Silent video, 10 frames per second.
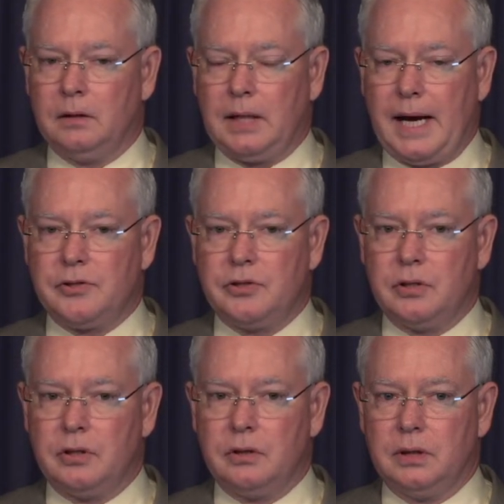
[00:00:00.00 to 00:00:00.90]
Last
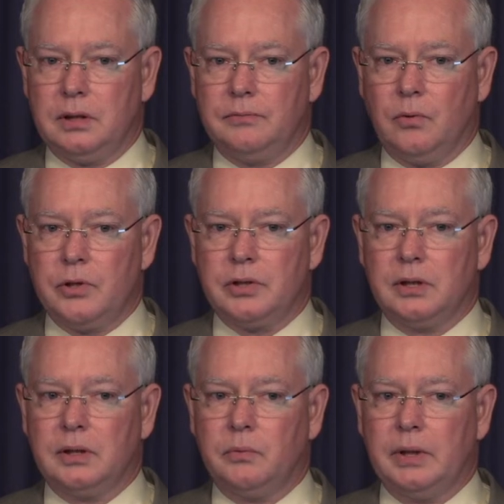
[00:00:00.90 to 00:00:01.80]
year,
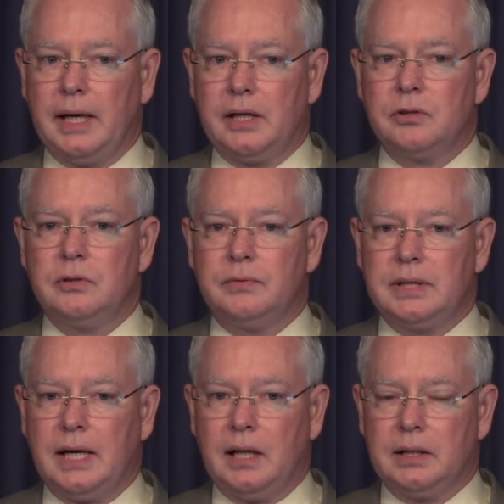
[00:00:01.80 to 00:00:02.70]
unfortunately, we had 2
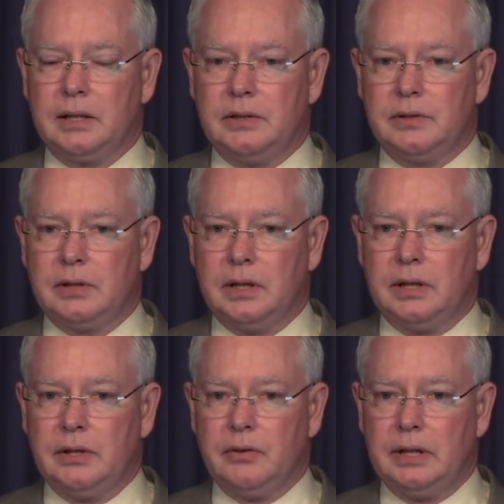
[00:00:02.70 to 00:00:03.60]
fatalities
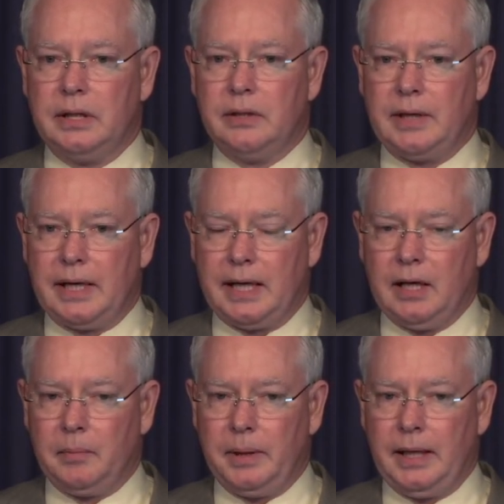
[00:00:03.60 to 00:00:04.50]
near the end of that
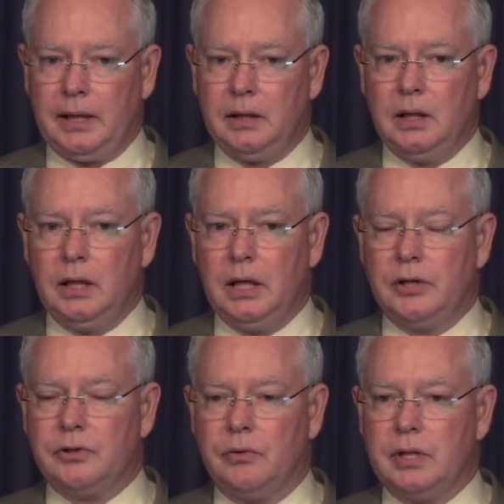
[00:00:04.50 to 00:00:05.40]
campaign,
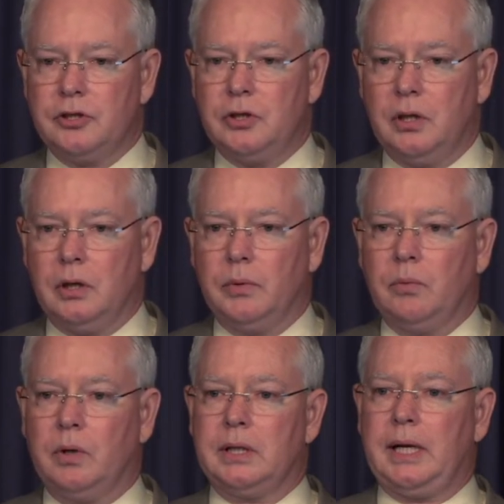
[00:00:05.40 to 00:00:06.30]
and so this year we
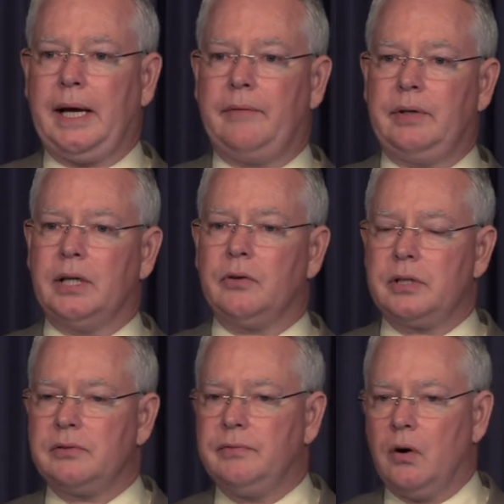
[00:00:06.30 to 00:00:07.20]
wanted to have an
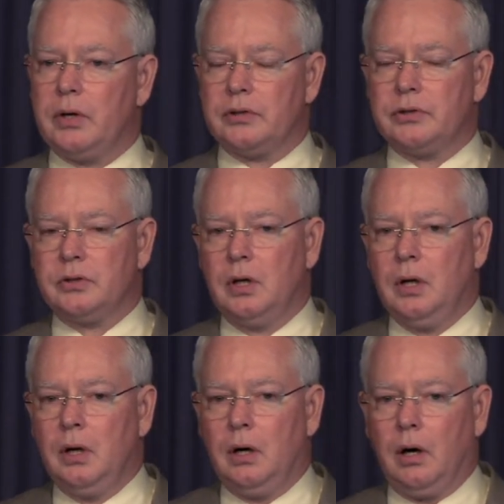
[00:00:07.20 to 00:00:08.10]
increased focus
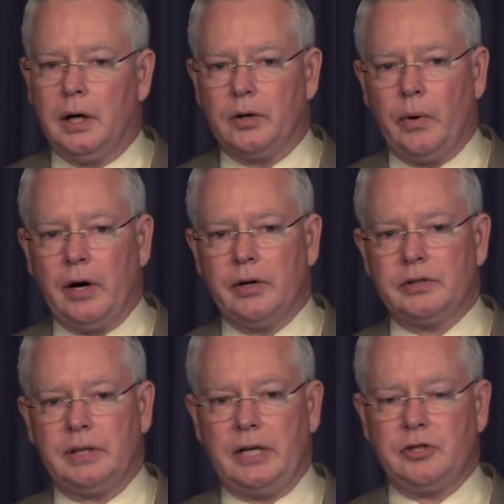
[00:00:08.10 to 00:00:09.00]
on
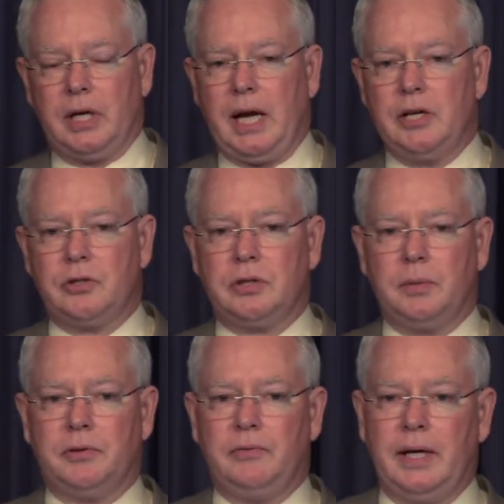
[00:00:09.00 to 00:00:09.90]
awareness and education to
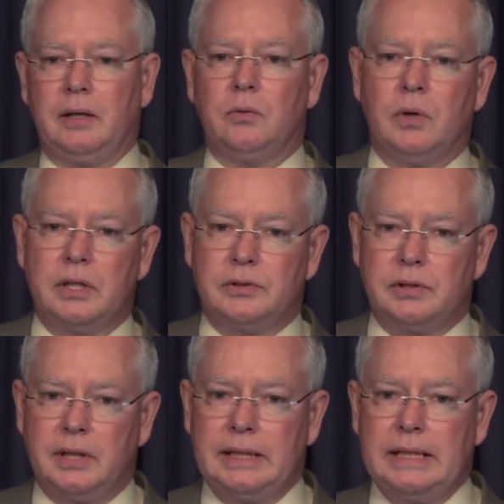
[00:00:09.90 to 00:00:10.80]
prevent what
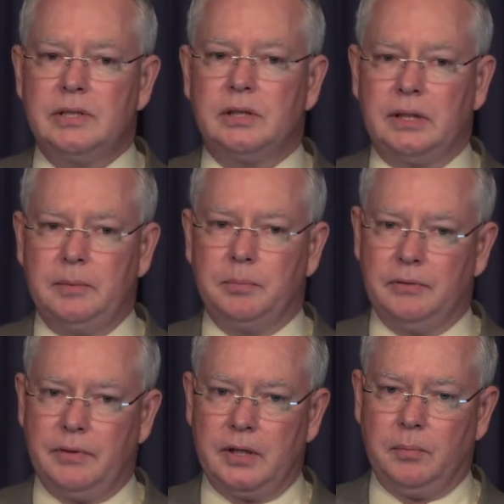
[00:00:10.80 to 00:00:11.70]
is an easily
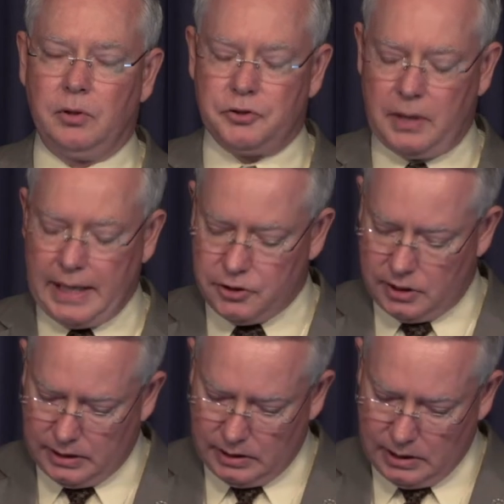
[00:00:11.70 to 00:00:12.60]
preventable
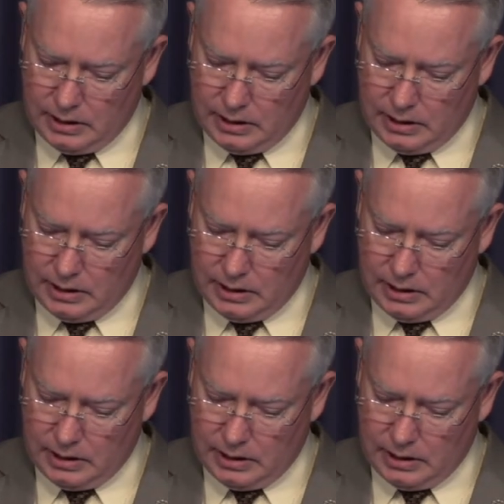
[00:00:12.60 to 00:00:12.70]
tragedy.